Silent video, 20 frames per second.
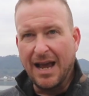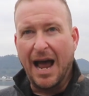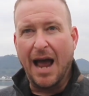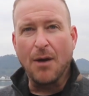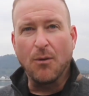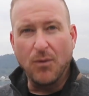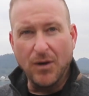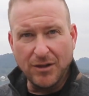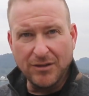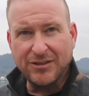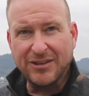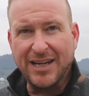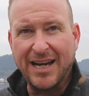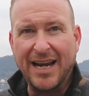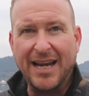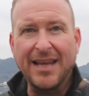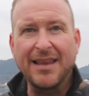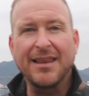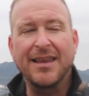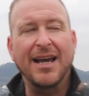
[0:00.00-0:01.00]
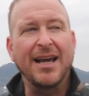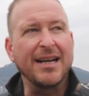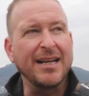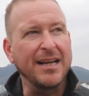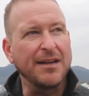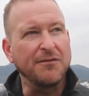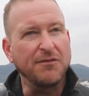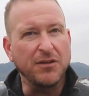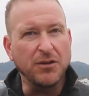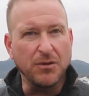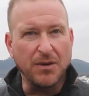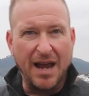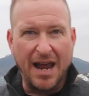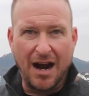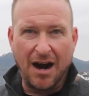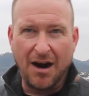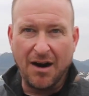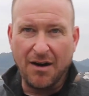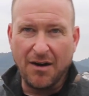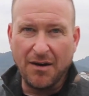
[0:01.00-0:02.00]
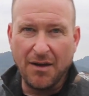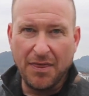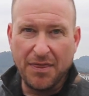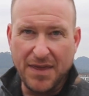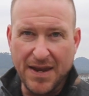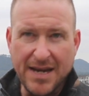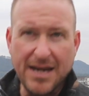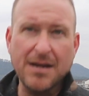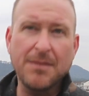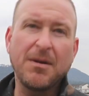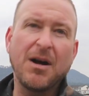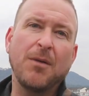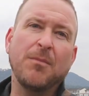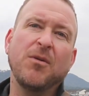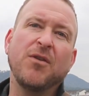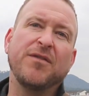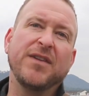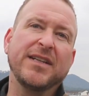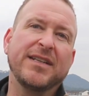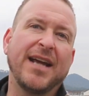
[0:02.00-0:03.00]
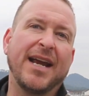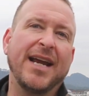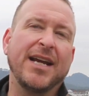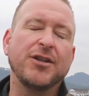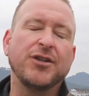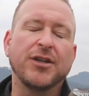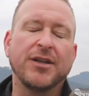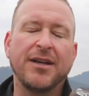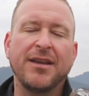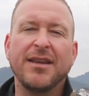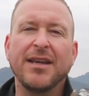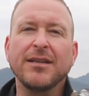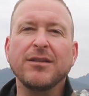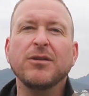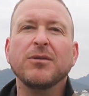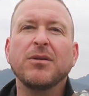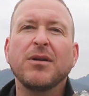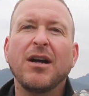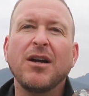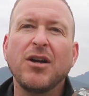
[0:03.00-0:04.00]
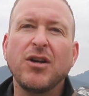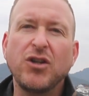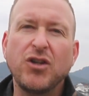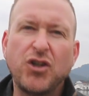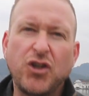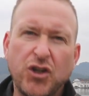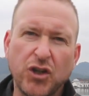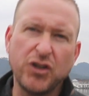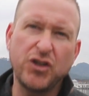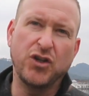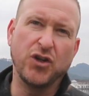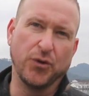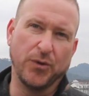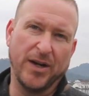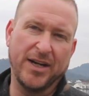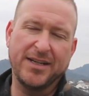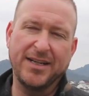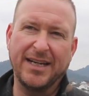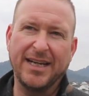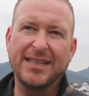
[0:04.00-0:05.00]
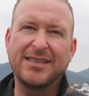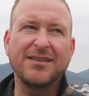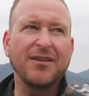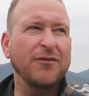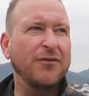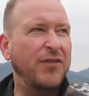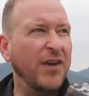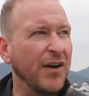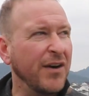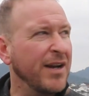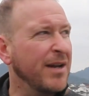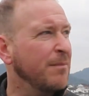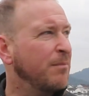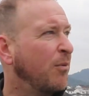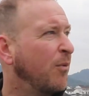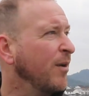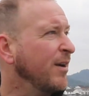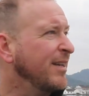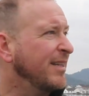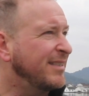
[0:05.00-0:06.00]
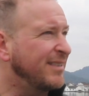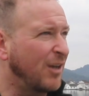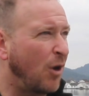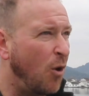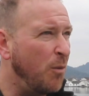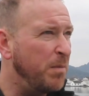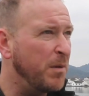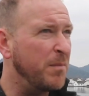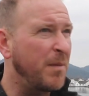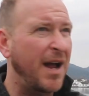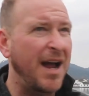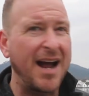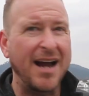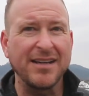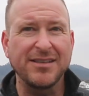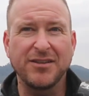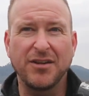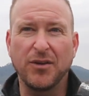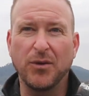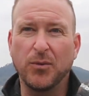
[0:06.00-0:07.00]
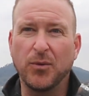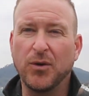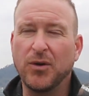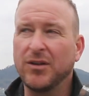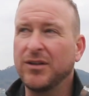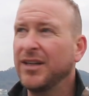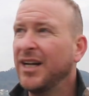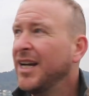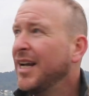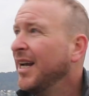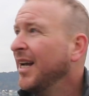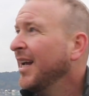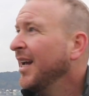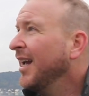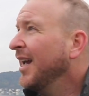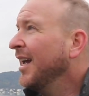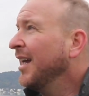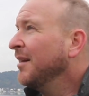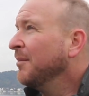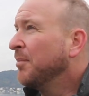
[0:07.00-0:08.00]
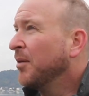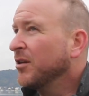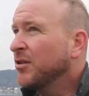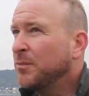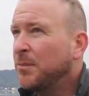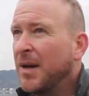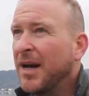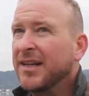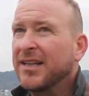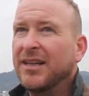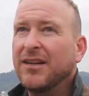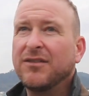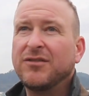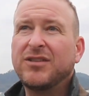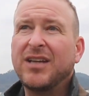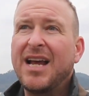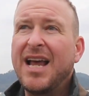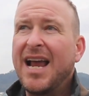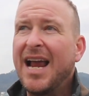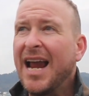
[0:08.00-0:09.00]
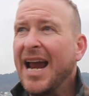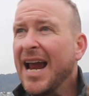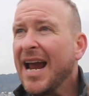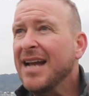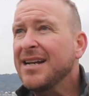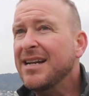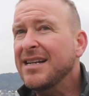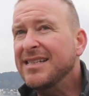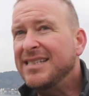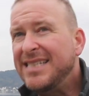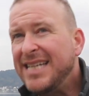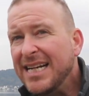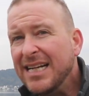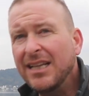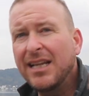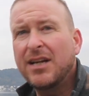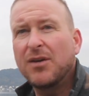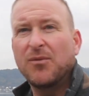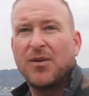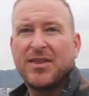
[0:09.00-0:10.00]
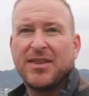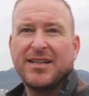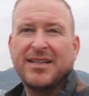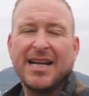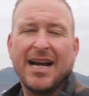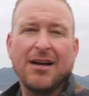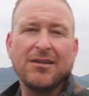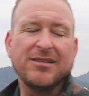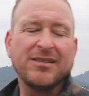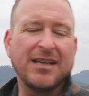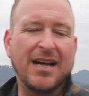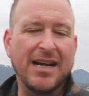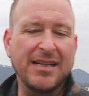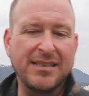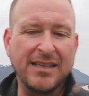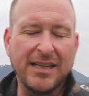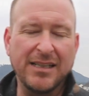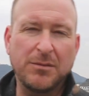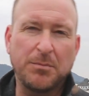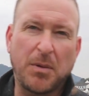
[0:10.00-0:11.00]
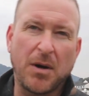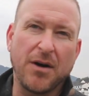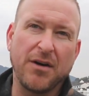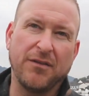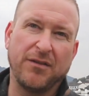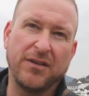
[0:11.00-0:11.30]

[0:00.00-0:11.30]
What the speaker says: I will say that if you are thinking about moving to Asia, that you should do it. It's very important. It's opened my eyes to the world and perspectives, and dealing with the downsides is part